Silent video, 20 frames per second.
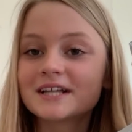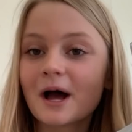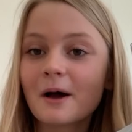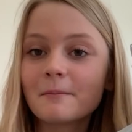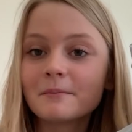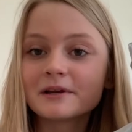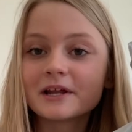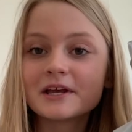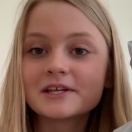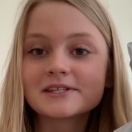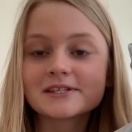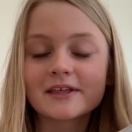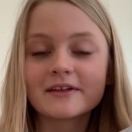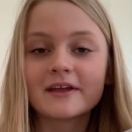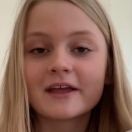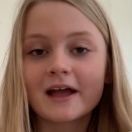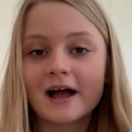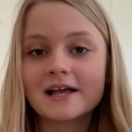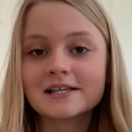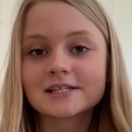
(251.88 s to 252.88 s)
down below so
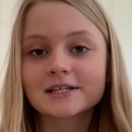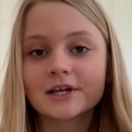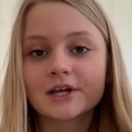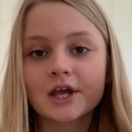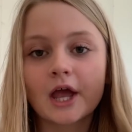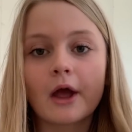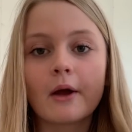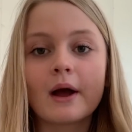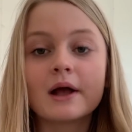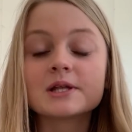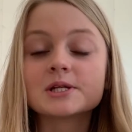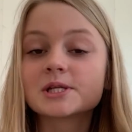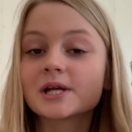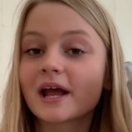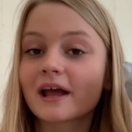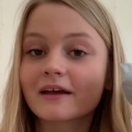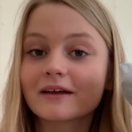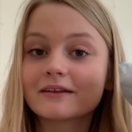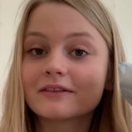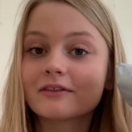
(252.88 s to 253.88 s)
that you guys can go and
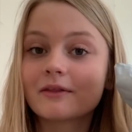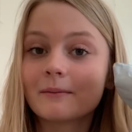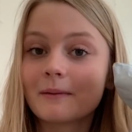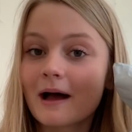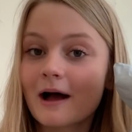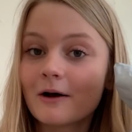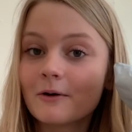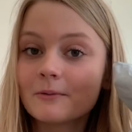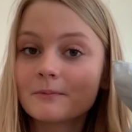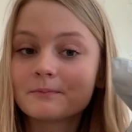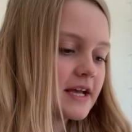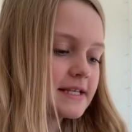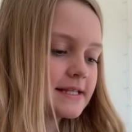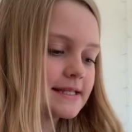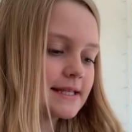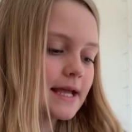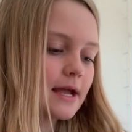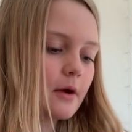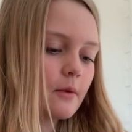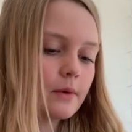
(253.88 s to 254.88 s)
check them out. First
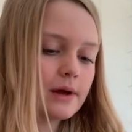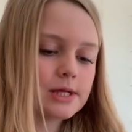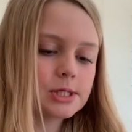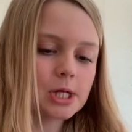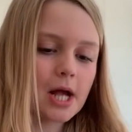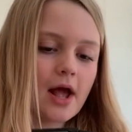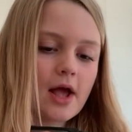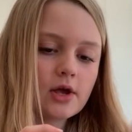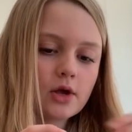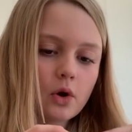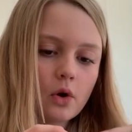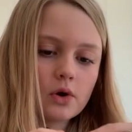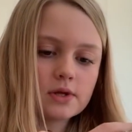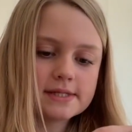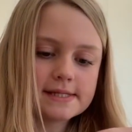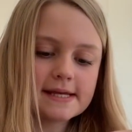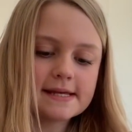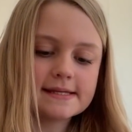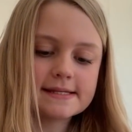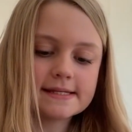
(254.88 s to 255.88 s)
thing which I got
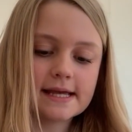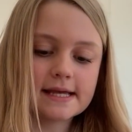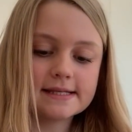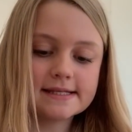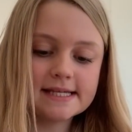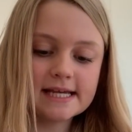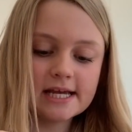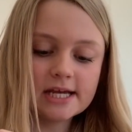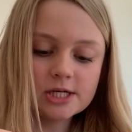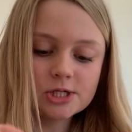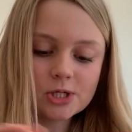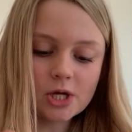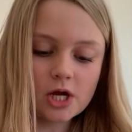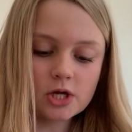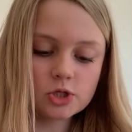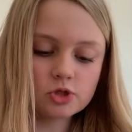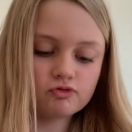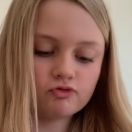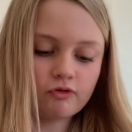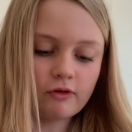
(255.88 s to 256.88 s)
is a
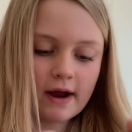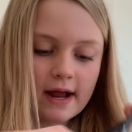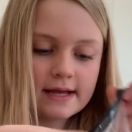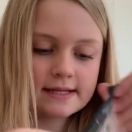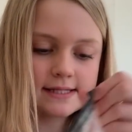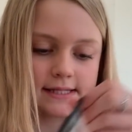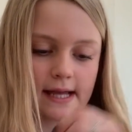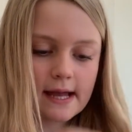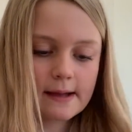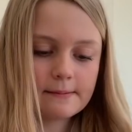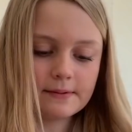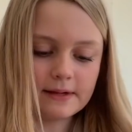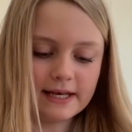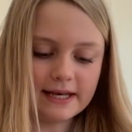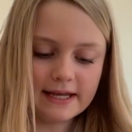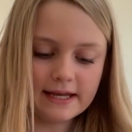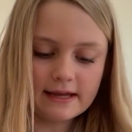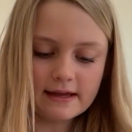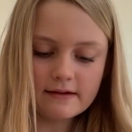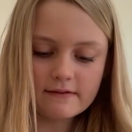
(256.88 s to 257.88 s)
t-shirt dress, I
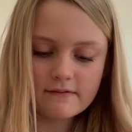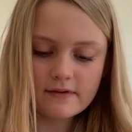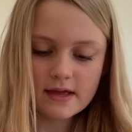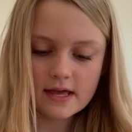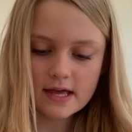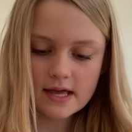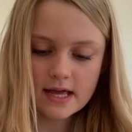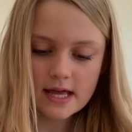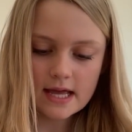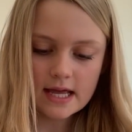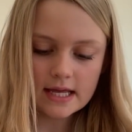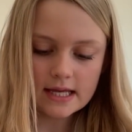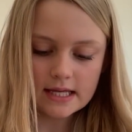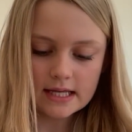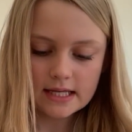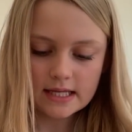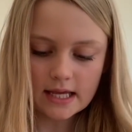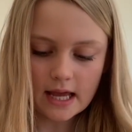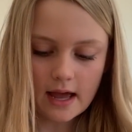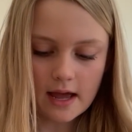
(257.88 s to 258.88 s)
believe.
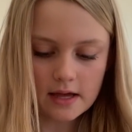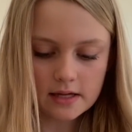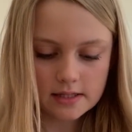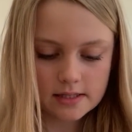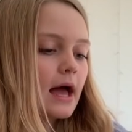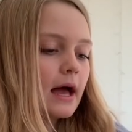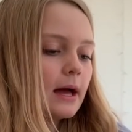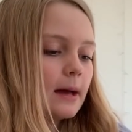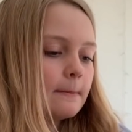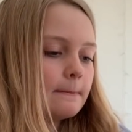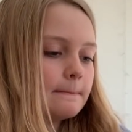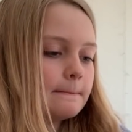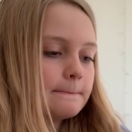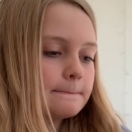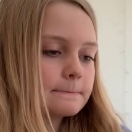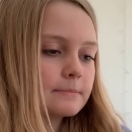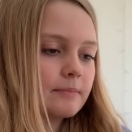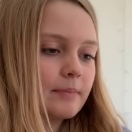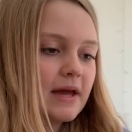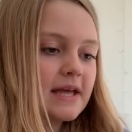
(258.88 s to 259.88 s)
Yes.
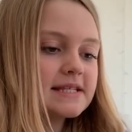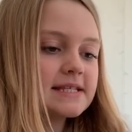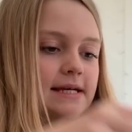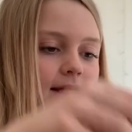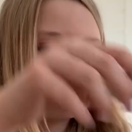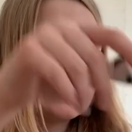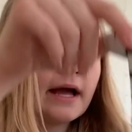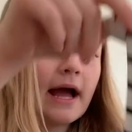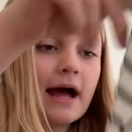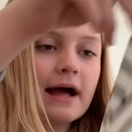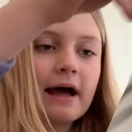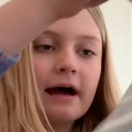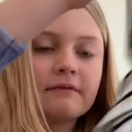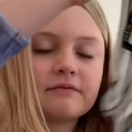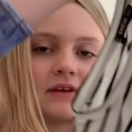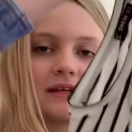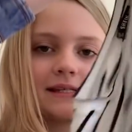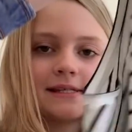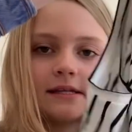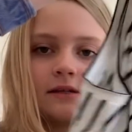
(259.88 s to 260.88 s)
Basically, I
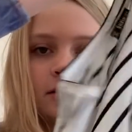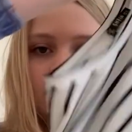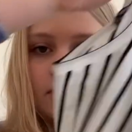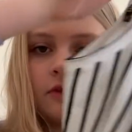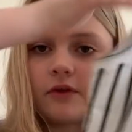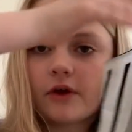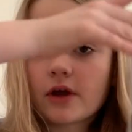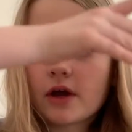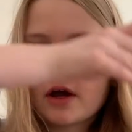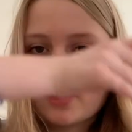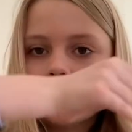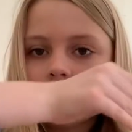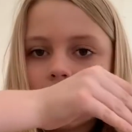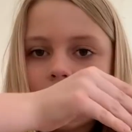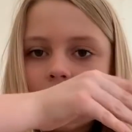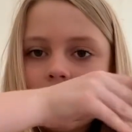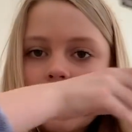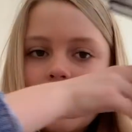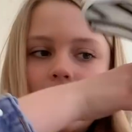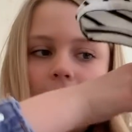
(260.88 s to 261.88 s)
have this in another
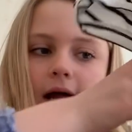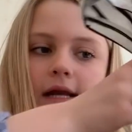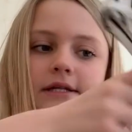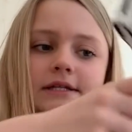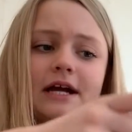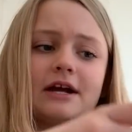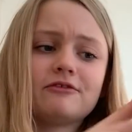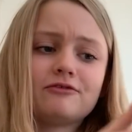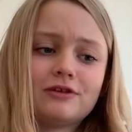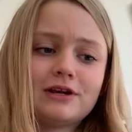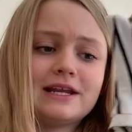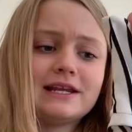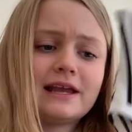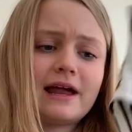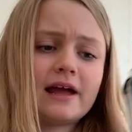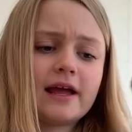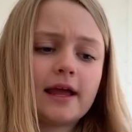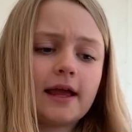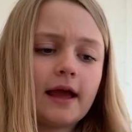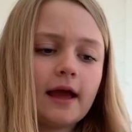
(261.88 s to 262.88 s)
colour and I really
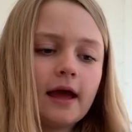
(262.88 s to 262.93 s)
like